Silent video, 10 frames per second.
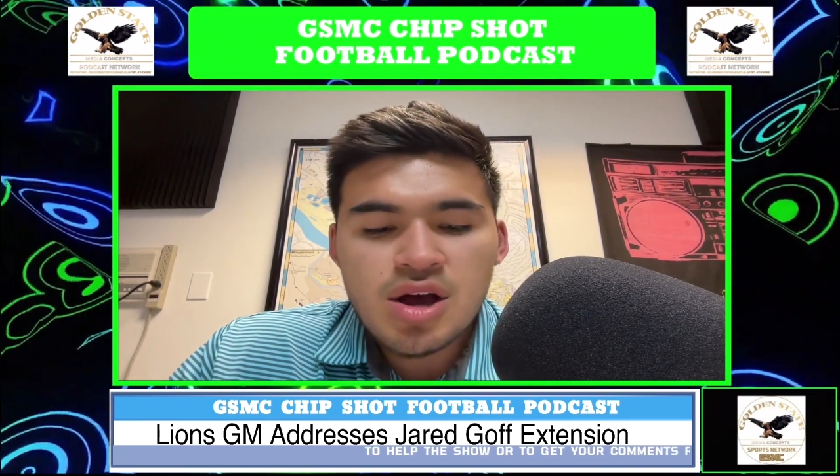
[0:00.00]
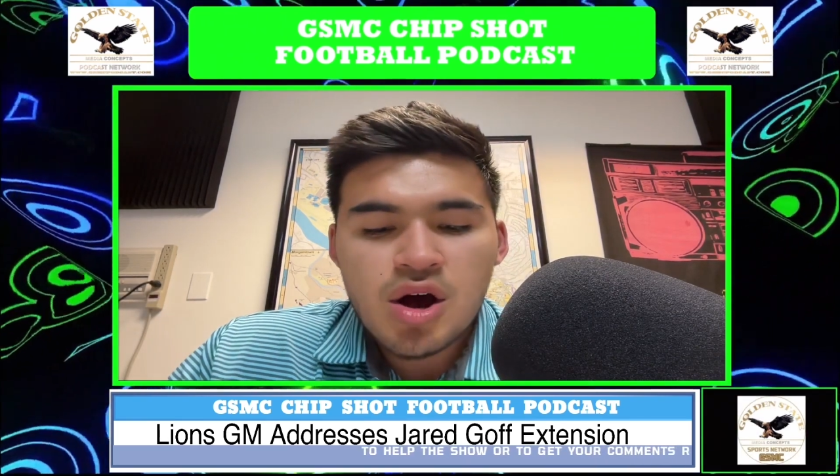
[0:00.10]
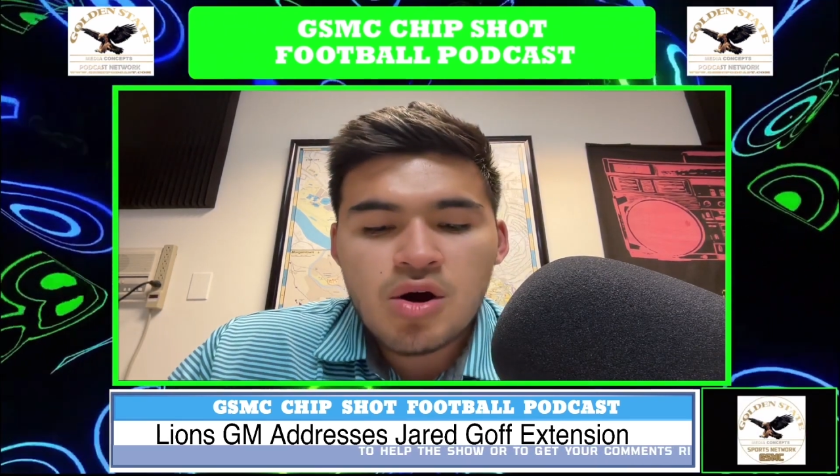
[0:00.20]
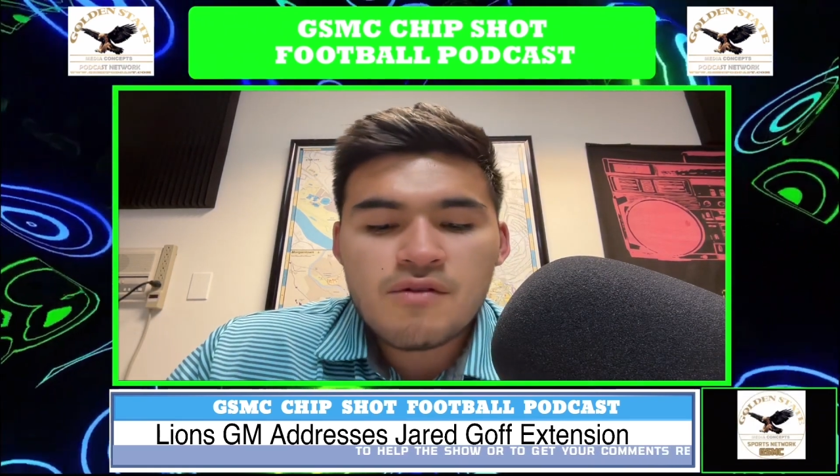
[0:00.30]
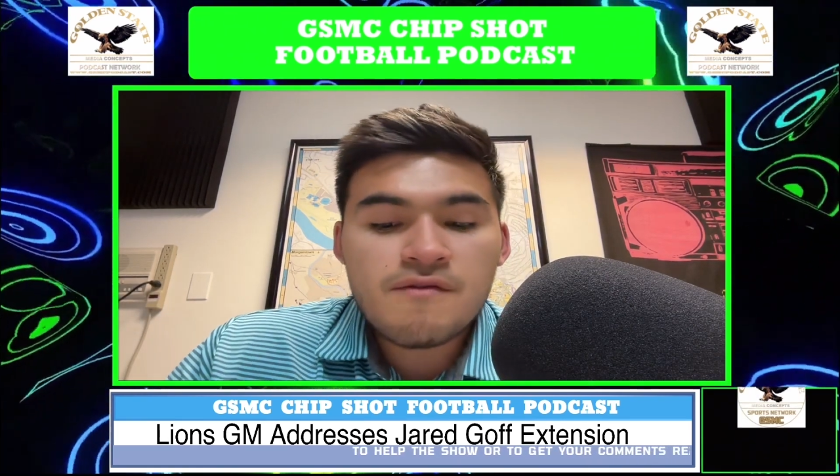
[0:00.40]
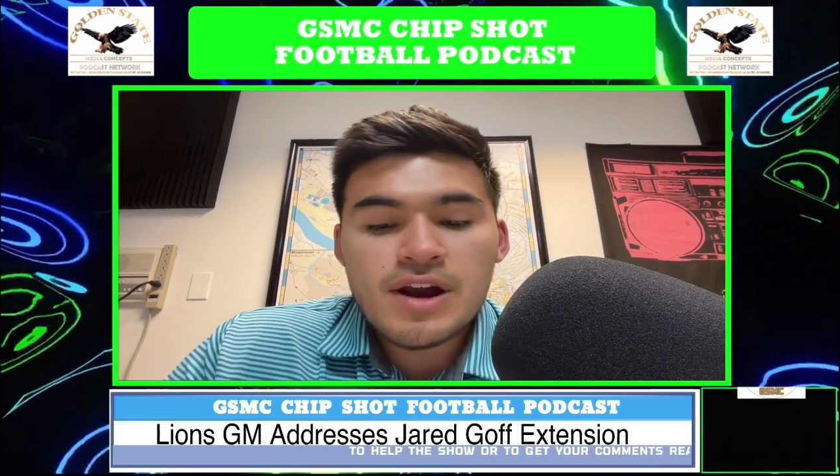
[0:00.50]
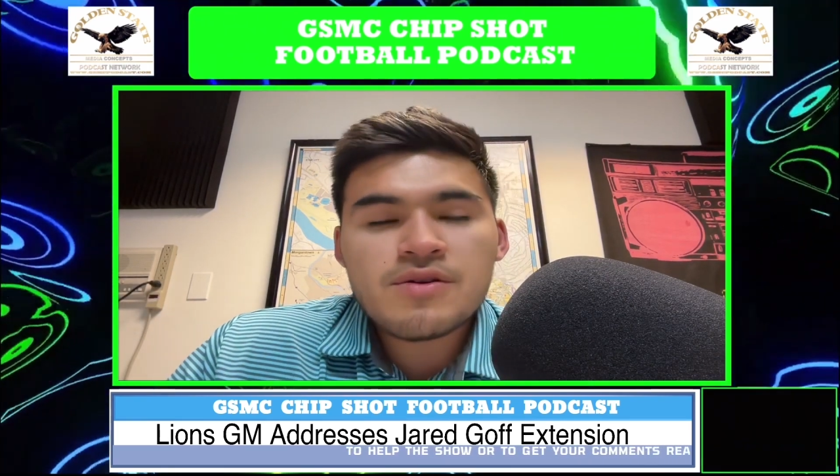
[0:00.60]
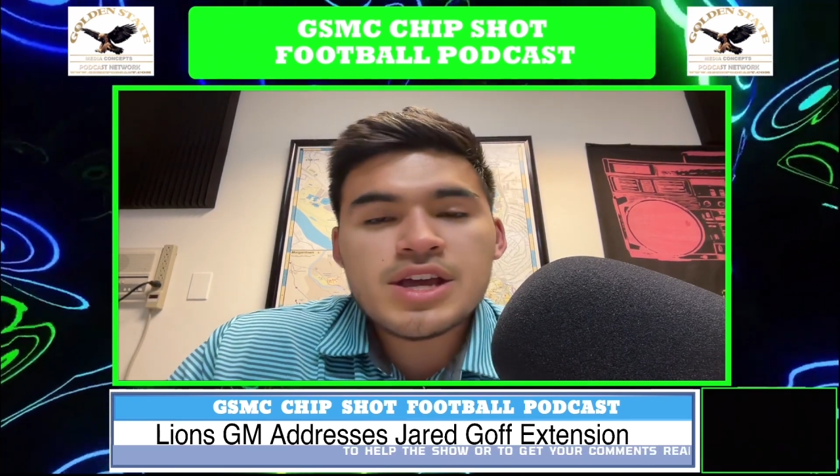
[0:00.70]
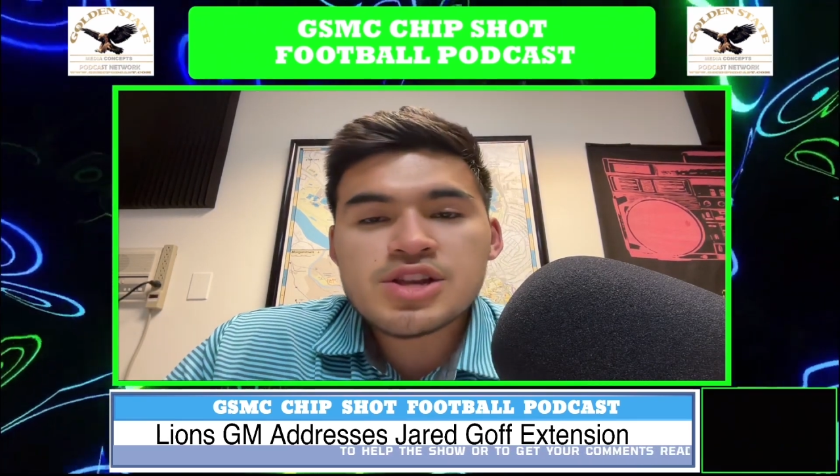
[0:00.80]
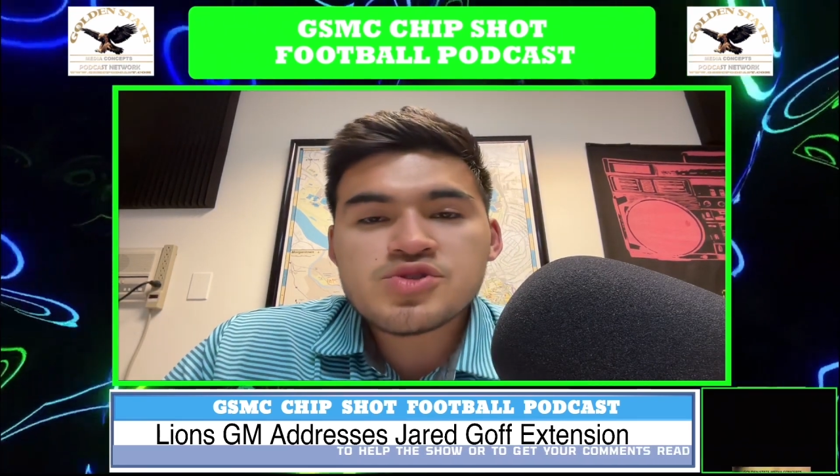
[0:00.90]
are
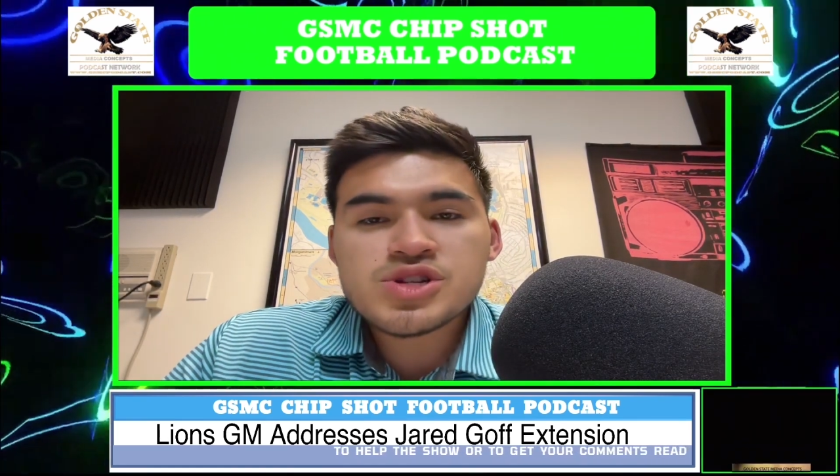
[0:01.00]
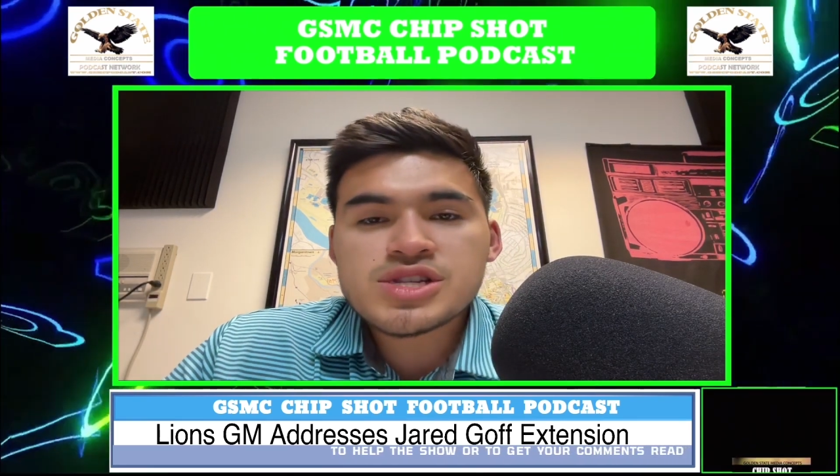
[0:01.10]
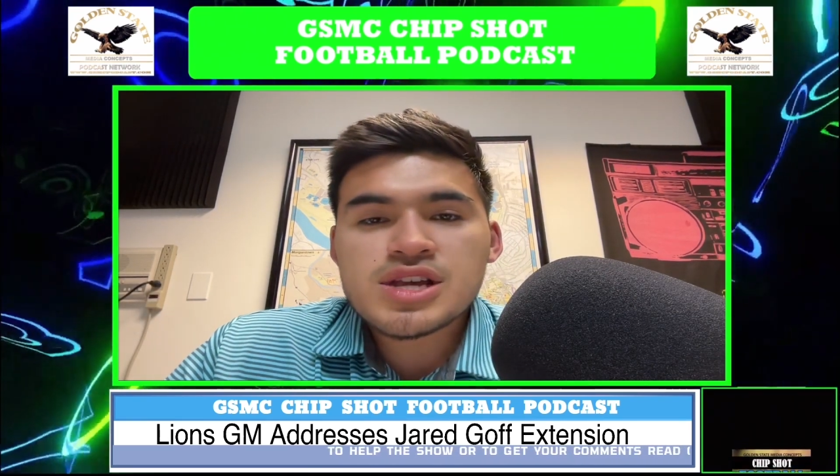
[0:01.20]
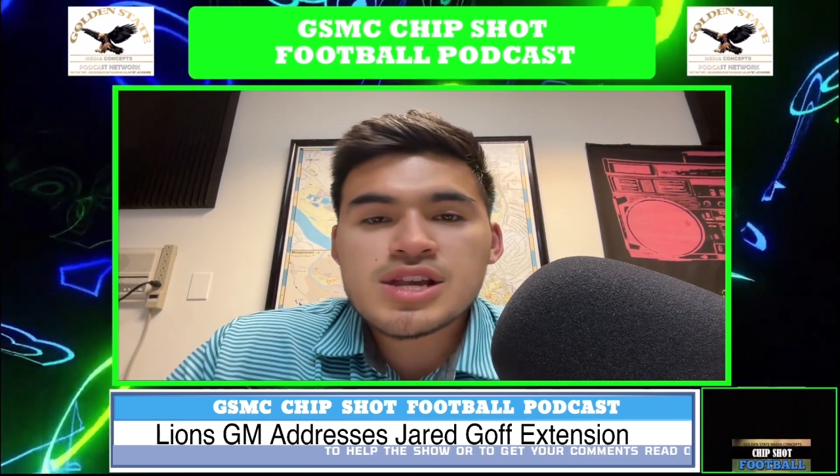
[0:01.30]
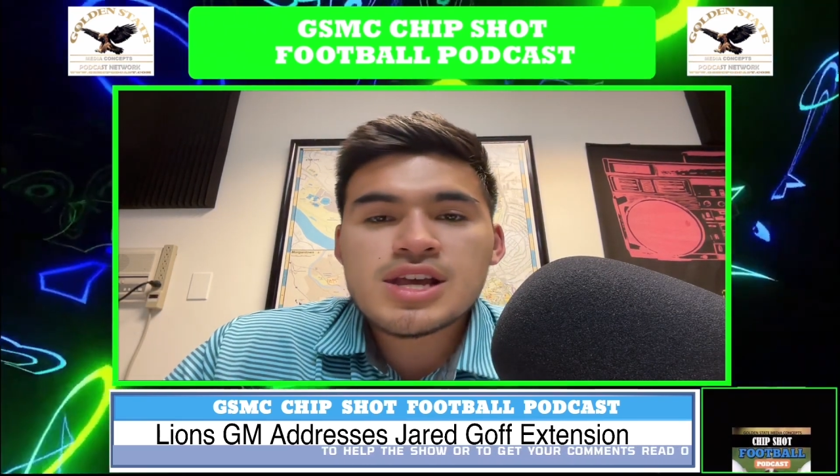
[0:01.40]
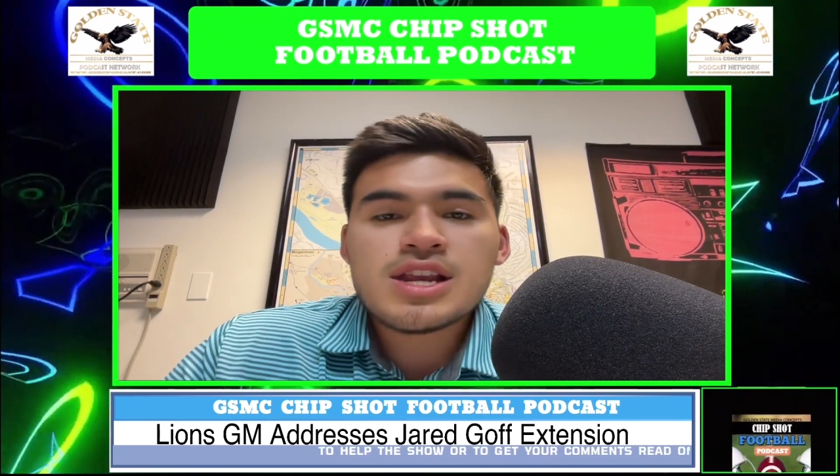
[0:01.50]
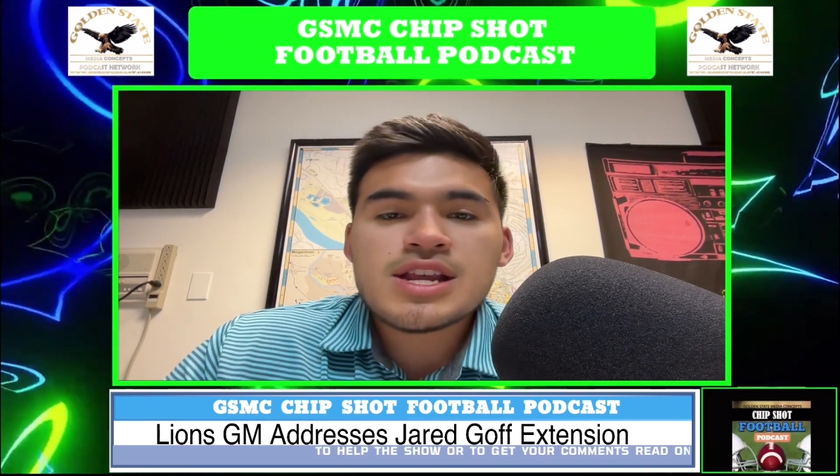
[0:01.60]
very interested in an